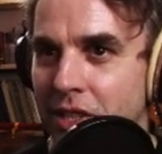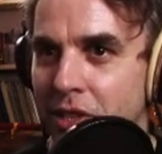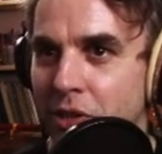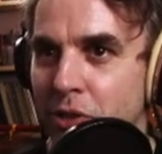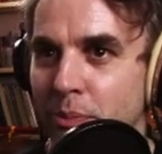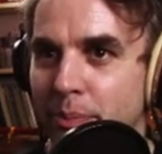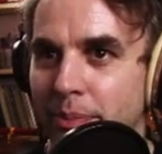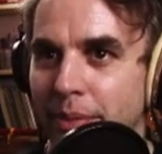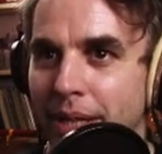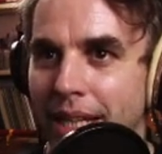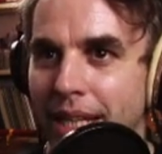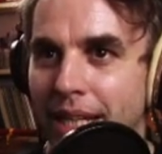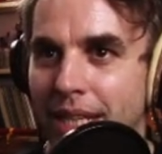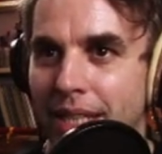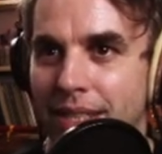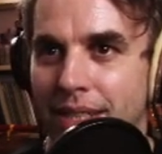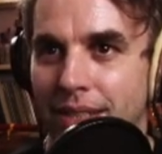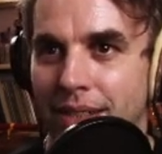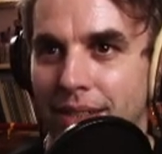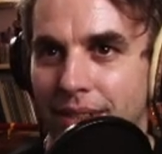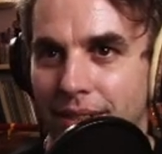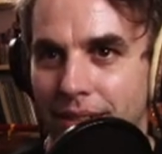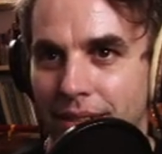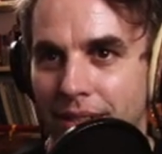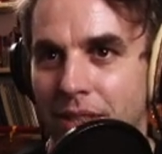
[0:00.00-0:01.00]
you
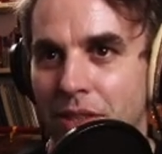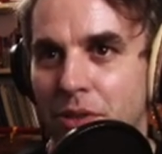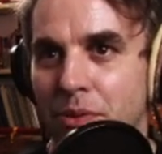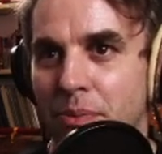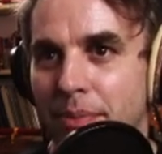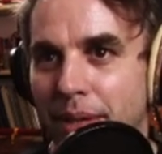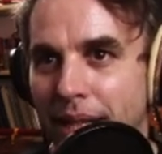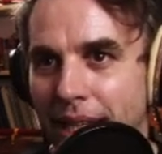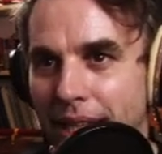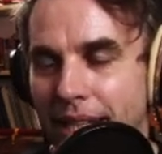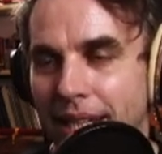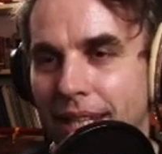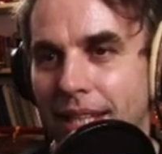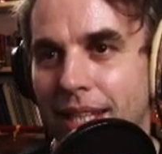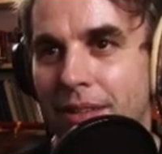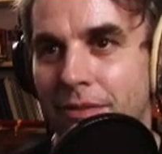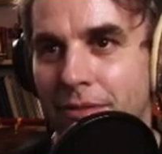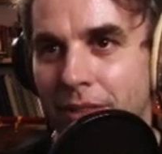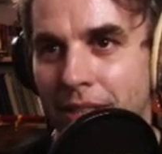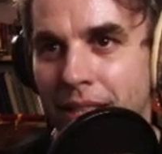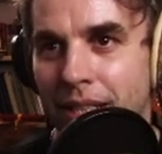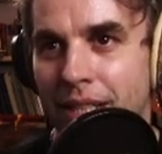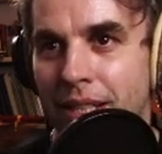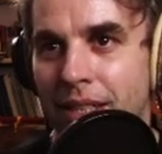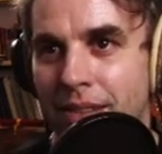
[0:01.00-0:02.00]
might you might
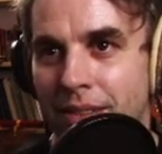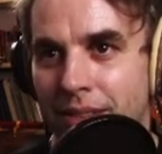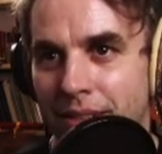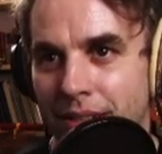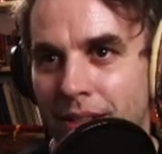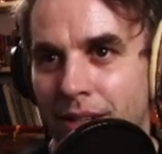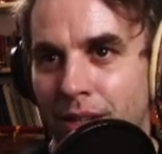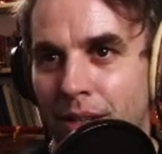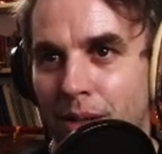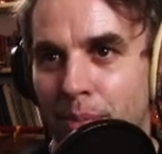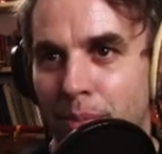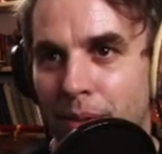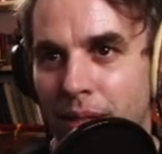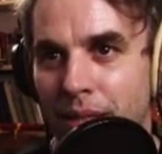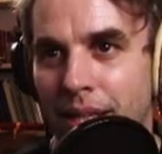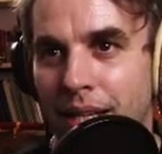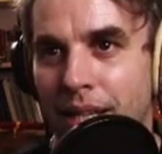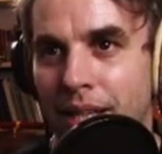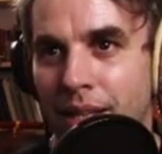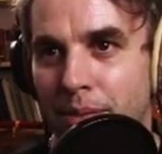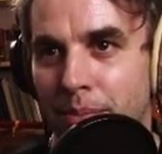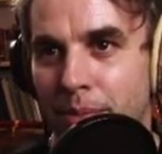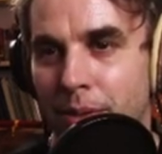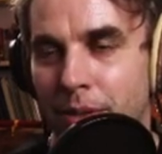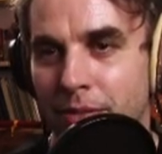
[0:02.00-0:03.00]
even consider
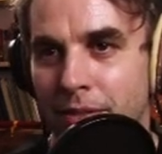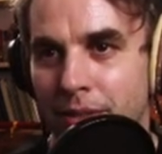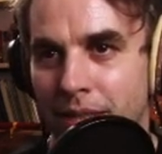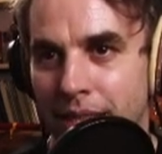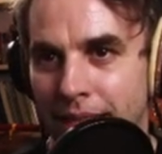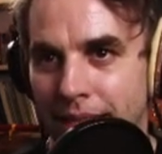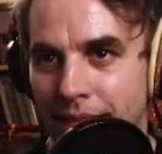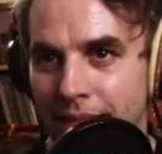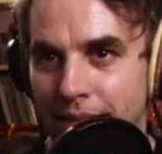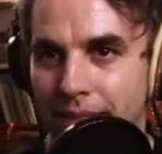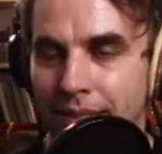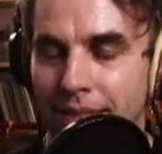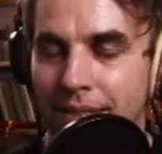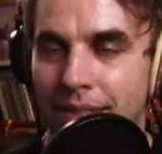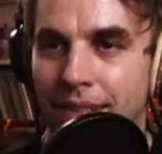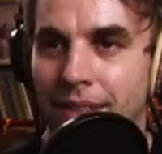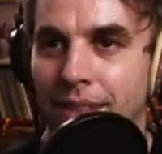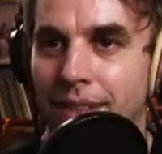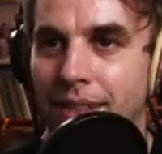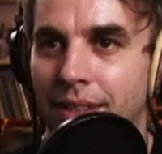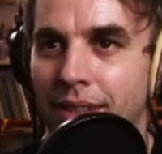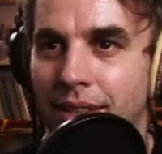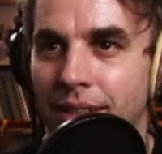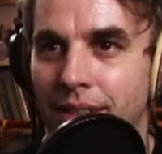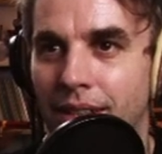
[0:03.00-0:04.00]
playing a move like this
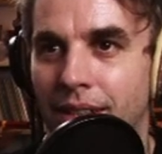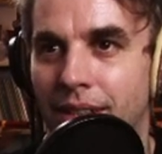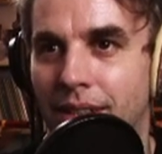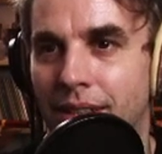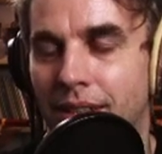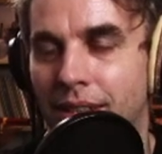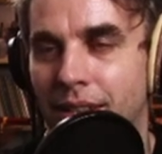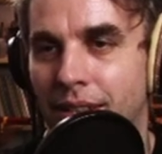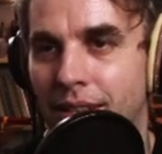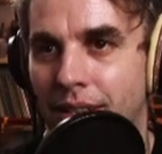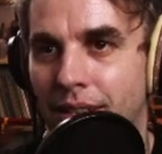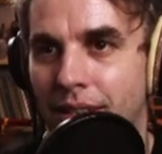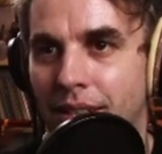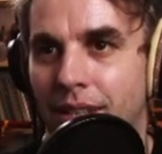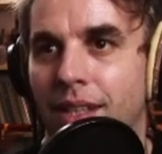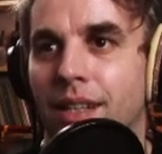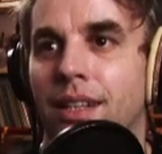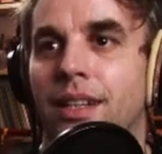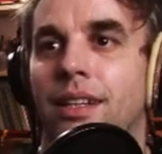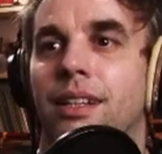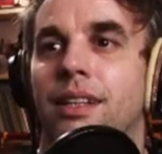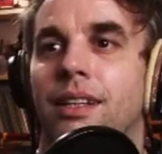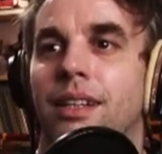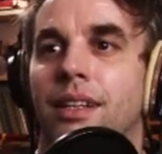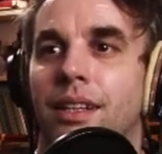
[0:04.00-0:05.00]

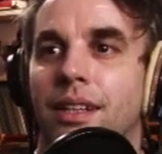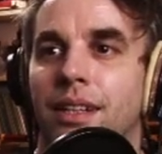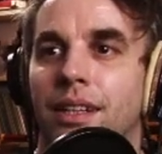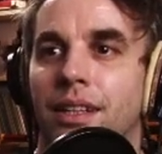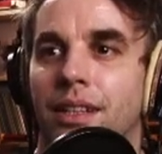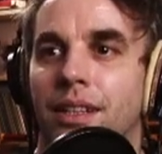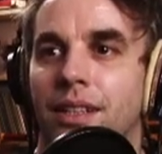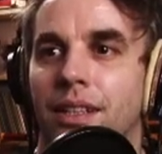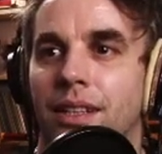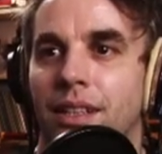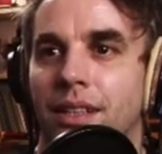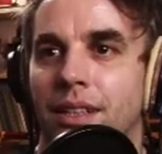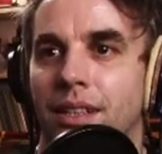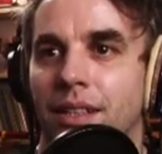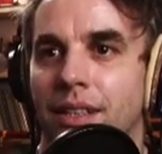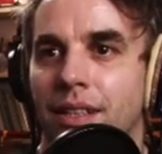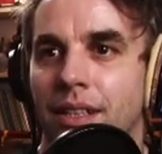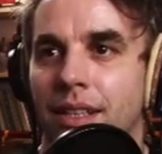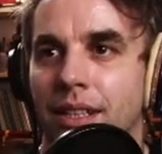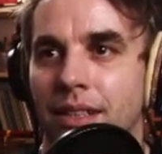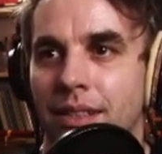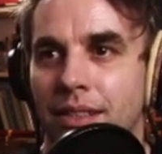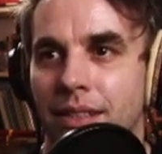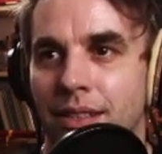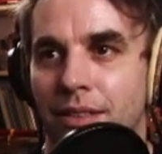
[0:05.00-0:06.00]

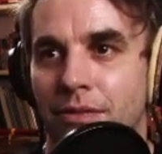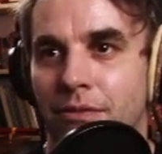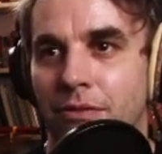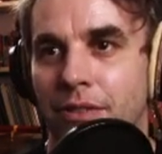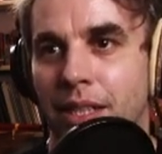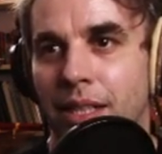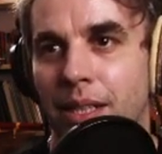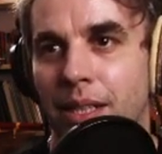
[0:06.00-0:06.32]
because it's